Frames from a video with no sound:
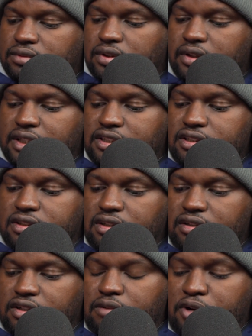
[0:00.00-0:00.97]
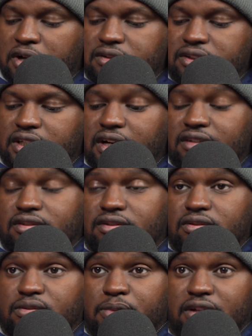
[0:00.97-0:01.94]
So that's just a good policy, and also
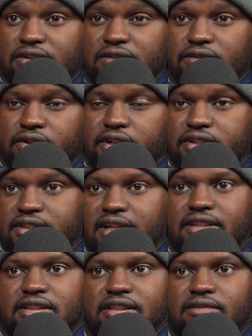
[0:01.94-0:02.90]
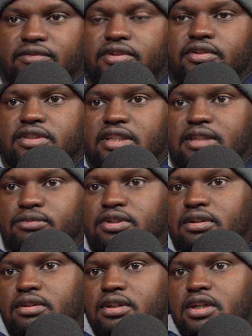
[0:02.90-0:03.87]
a policy for your inside team, for your team
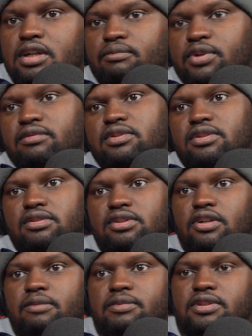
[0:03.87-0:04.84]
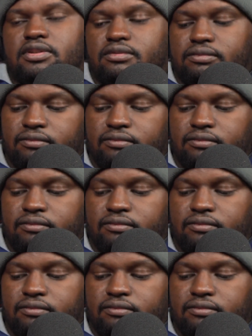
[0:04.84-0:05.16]
to be able to determine too.